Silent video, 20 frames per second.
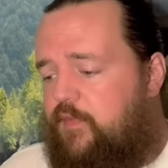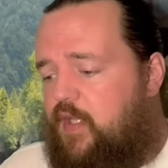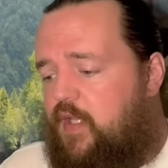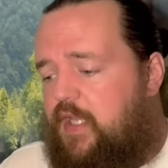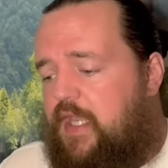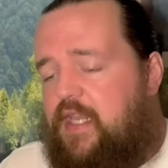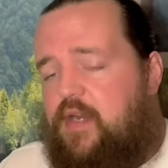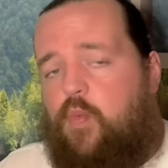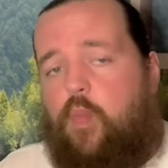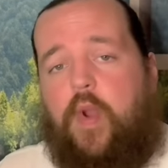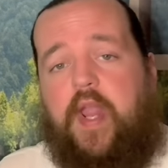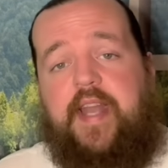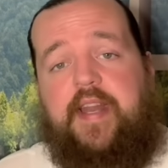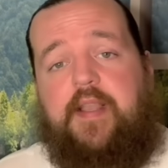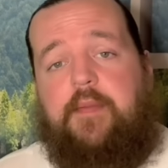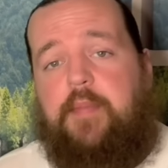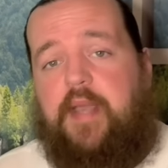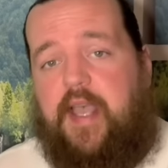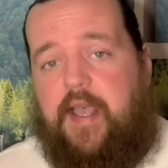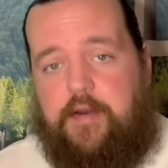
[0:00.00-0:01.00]
in a
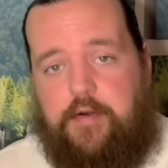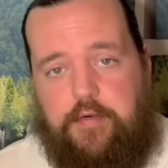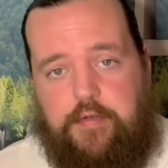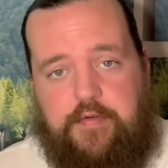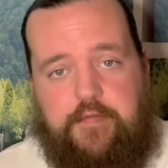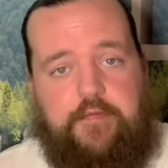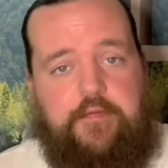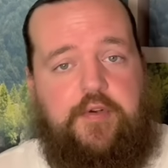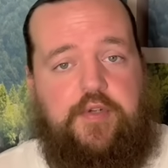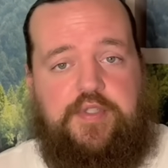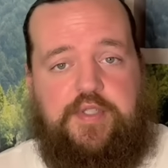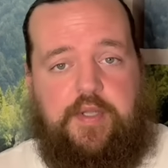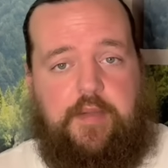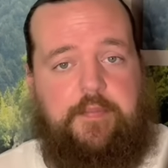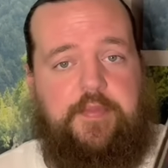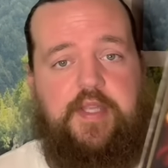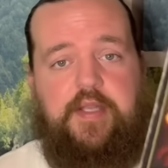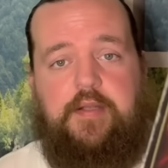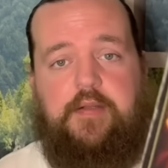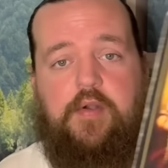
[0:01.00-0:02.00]
waiting pattern for
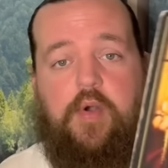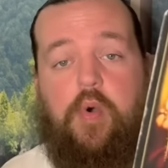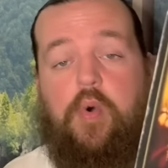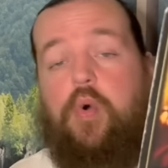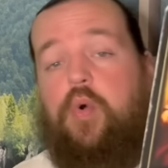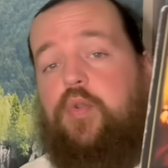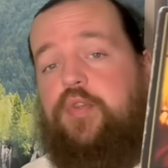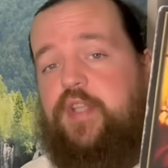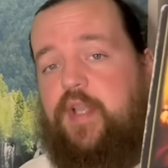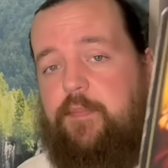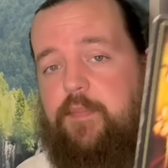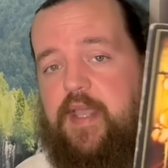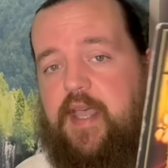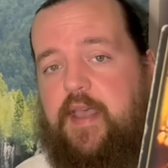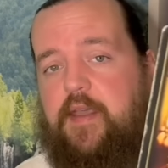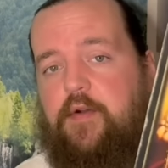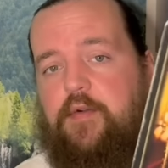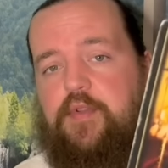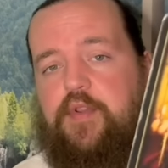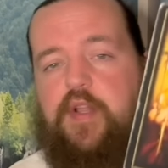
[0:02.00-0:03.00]
something, a holding
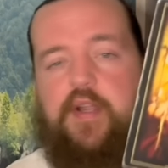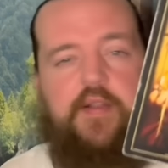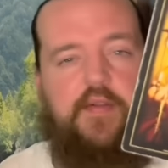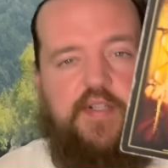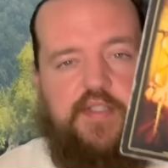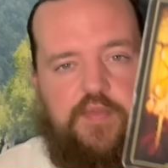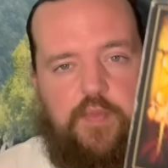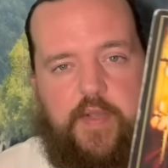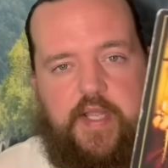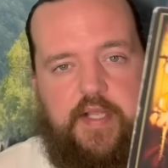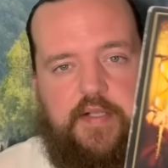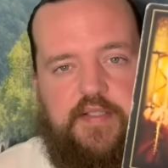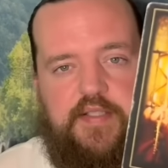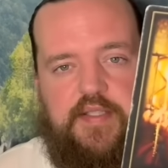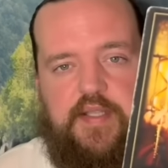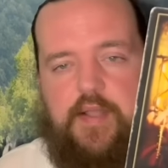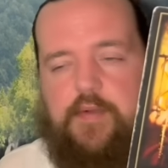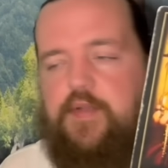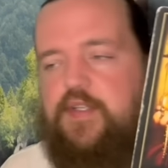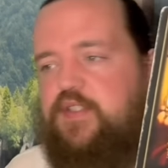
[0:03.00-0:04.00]
pattern. Like, let's wait and
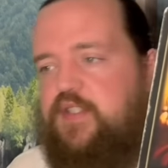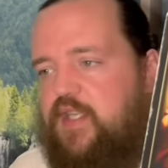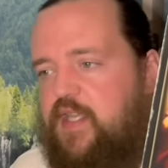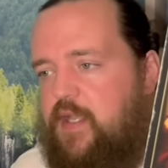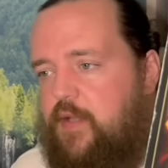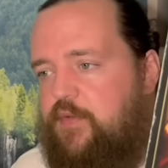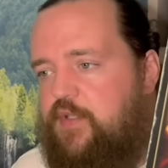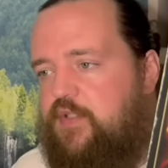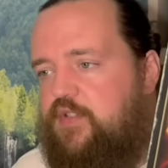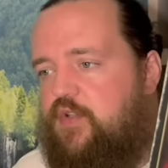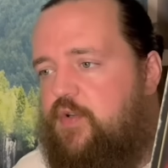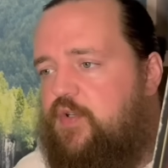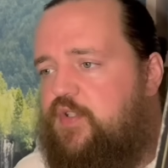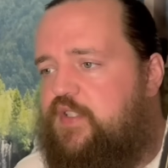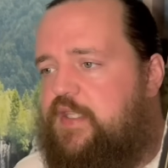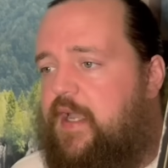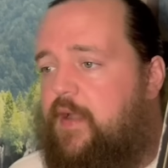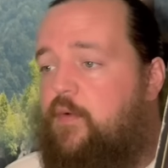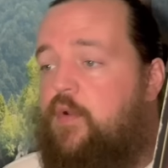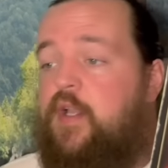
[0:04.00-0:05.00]
see. Let's see how this
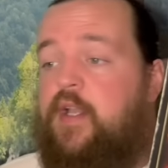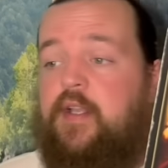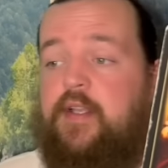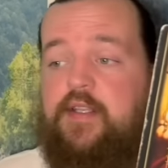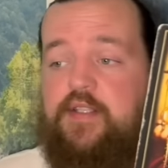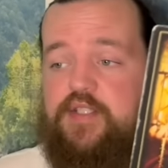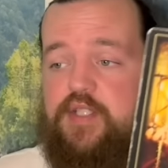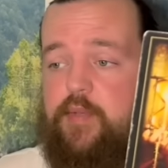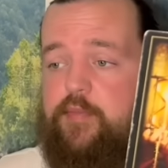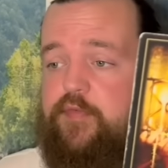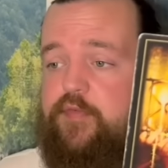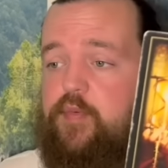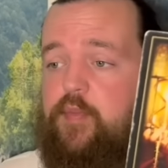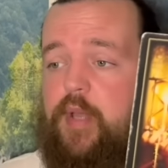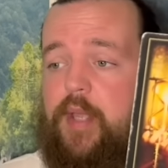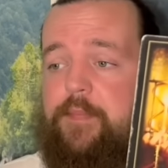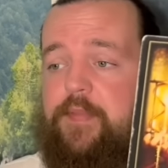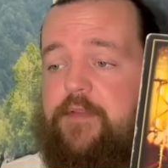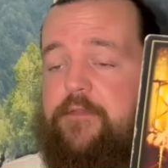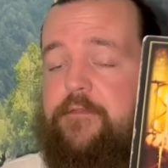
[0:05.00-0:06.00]
turns out. Some of you might be